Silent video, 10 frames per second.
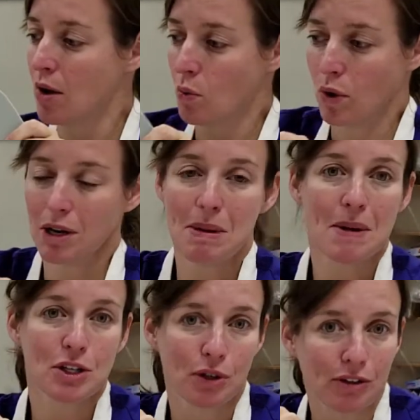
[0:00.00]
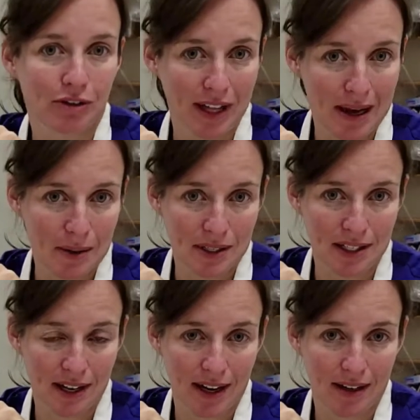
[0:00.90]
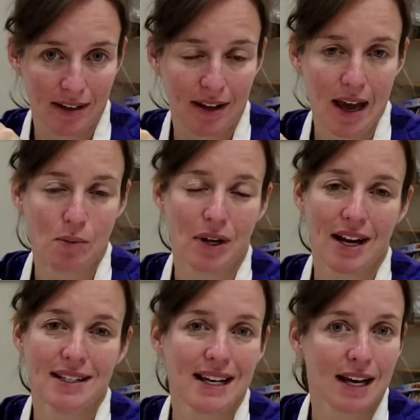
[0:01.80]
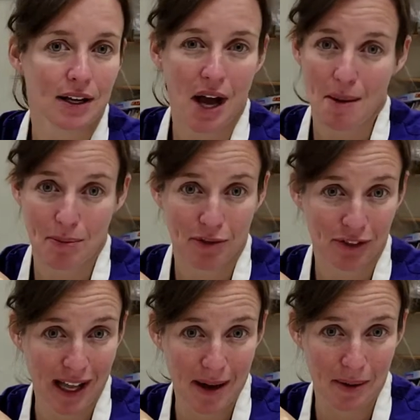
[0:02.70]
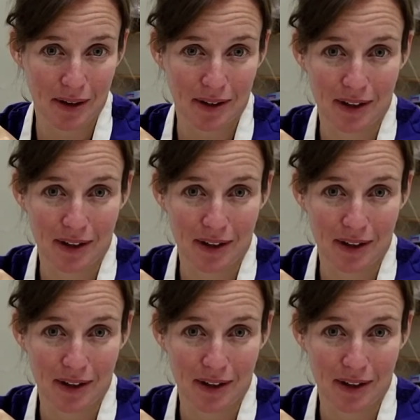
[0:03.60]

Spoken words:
We're going to be measuring flour today. And when I say a cup of flour,